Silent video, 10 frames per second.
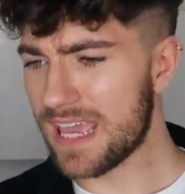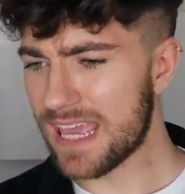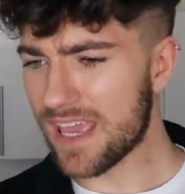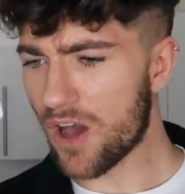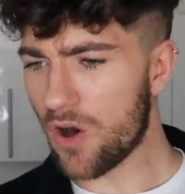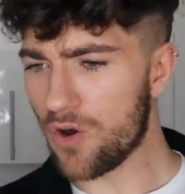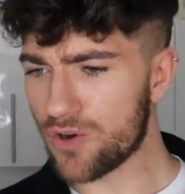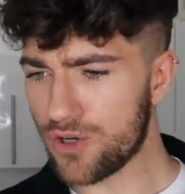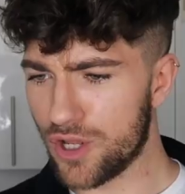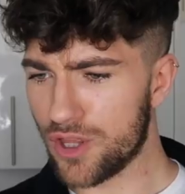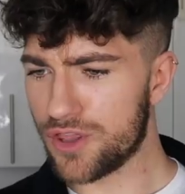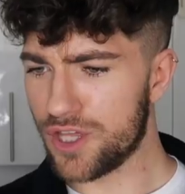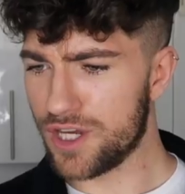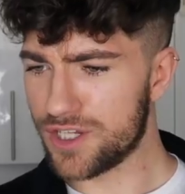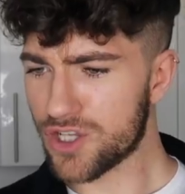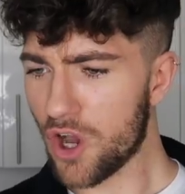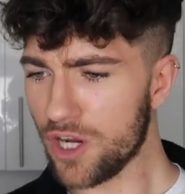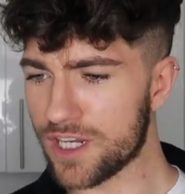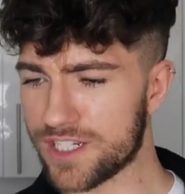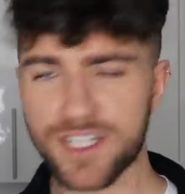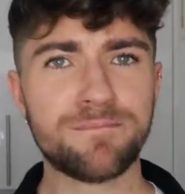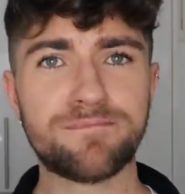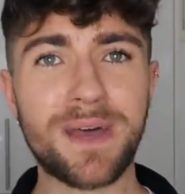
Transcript: Me on the toilet.